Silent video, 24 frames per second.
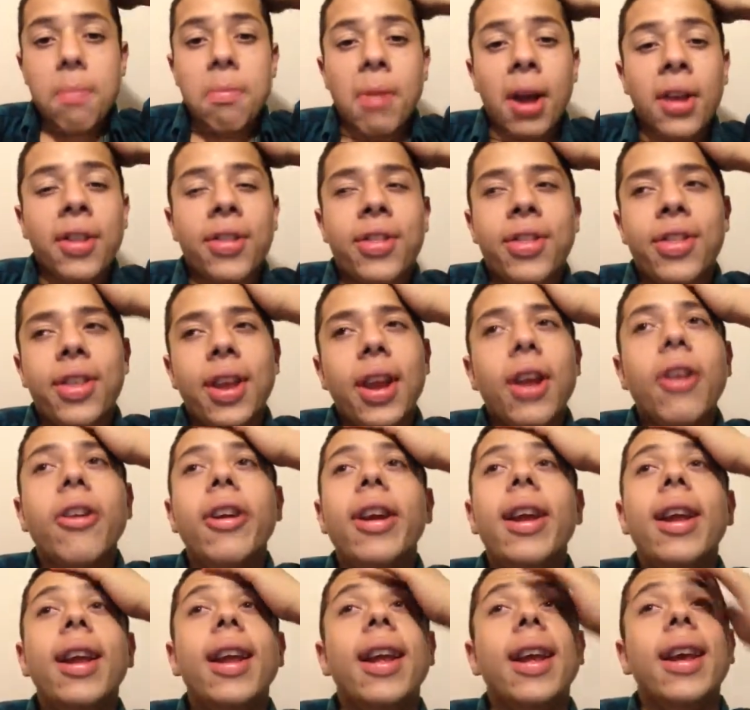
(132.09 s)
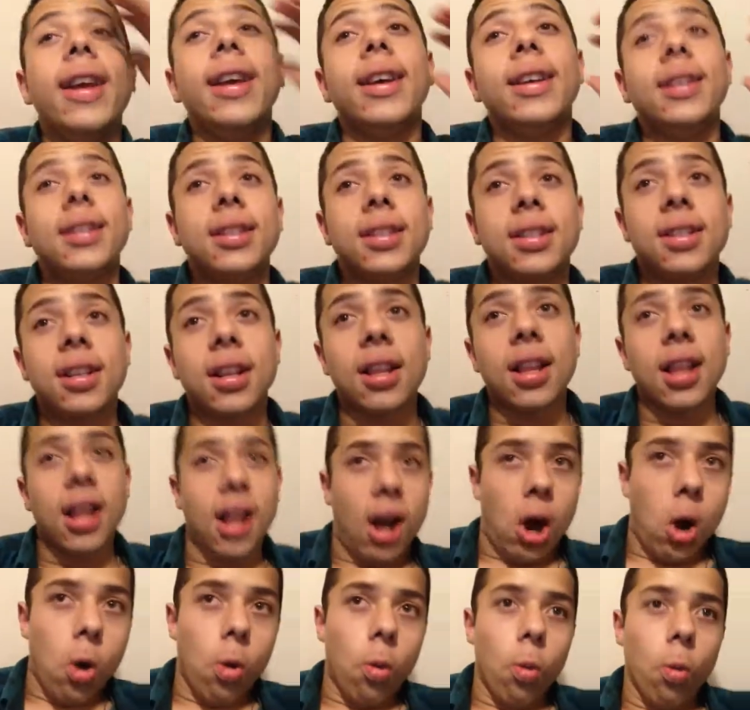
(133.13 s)
My theory is,
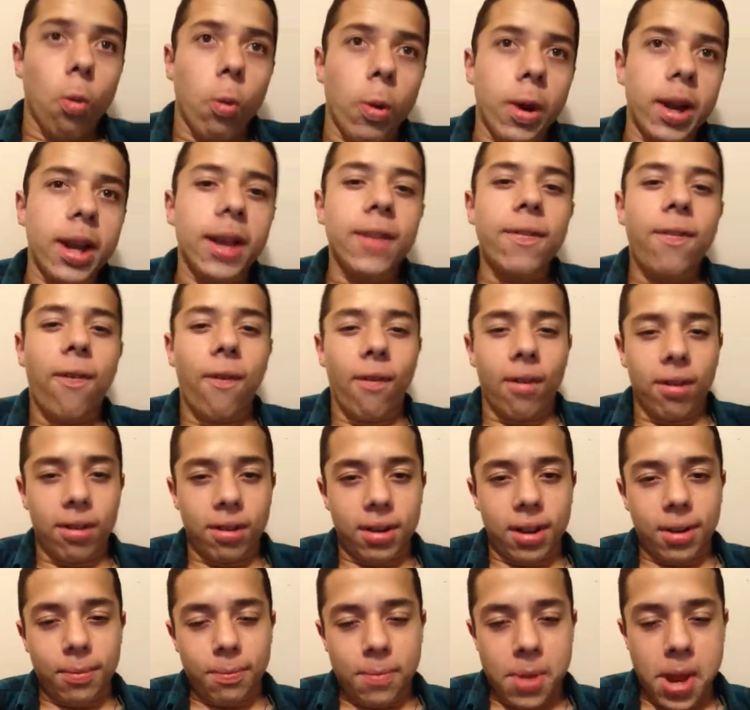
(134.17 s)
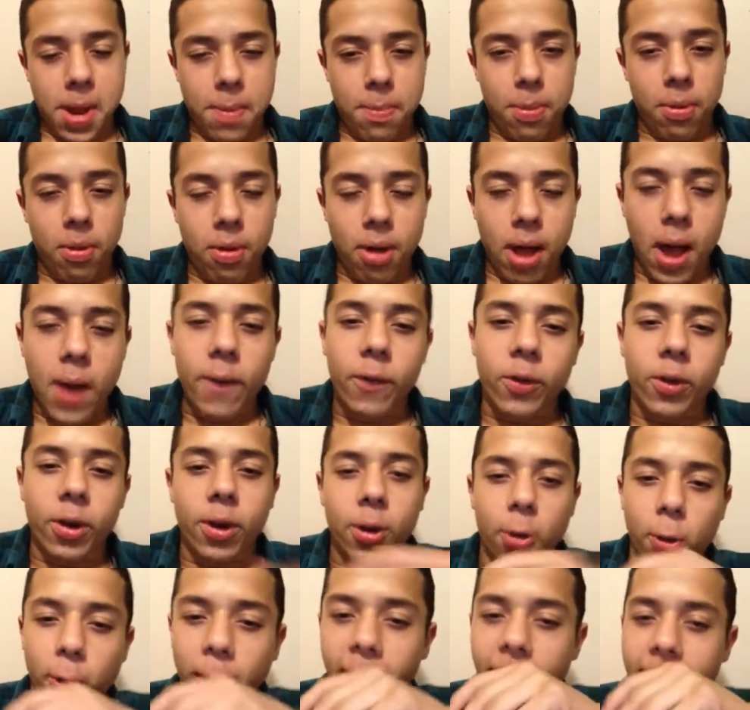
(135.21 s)
what if people have
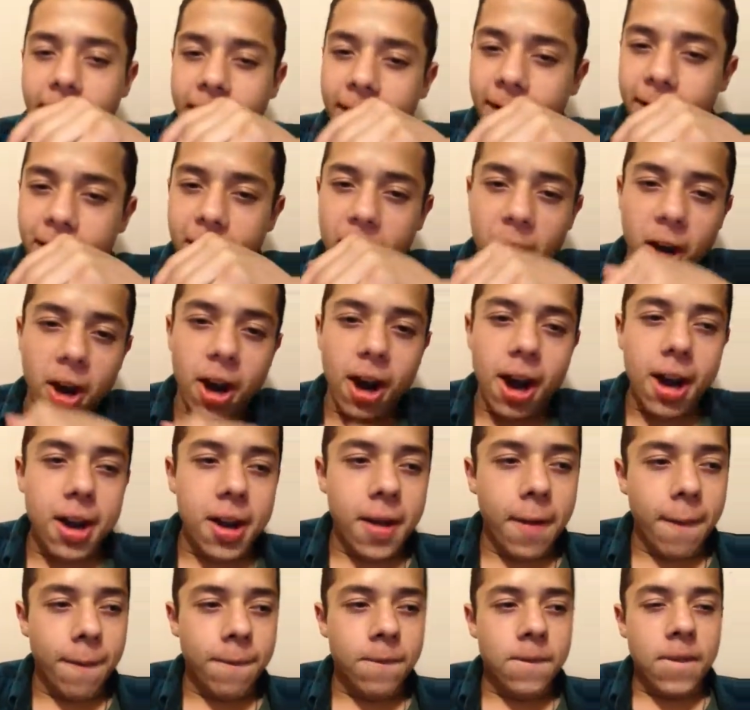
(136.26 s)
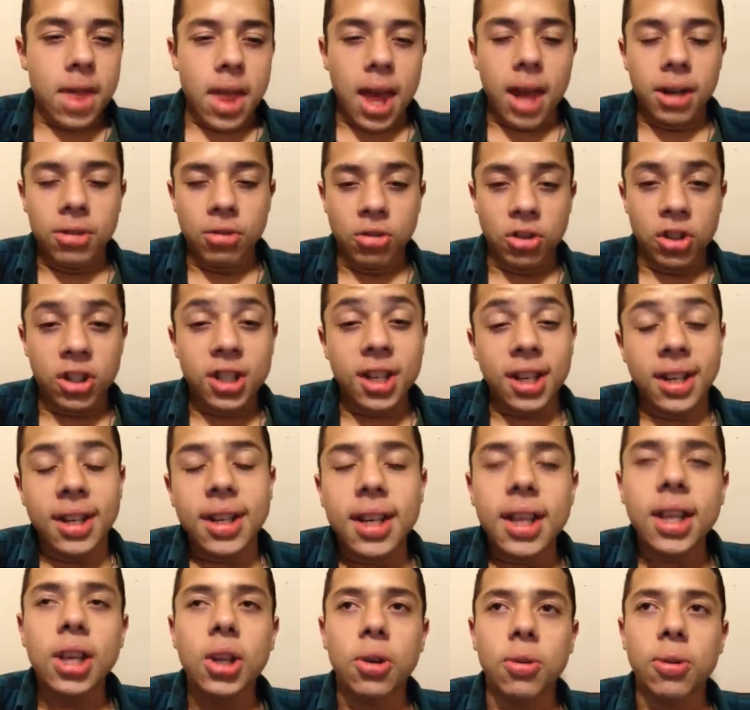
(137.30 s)
created God and it was just
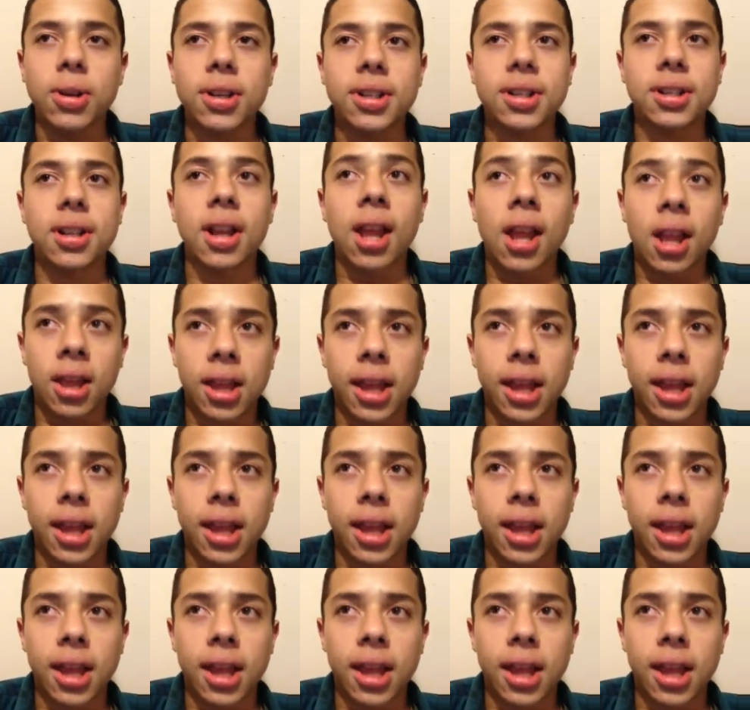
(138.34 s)
continuous,